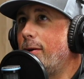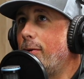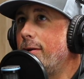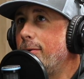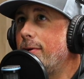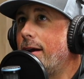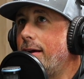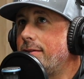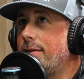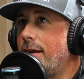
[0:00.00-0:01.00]
were new
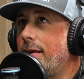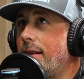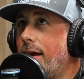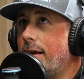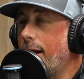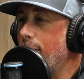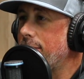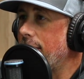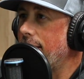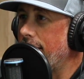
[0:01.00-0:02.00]
guys in town. Like, I
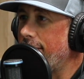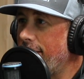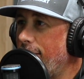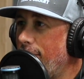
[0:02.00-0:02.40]
was the hit of the whole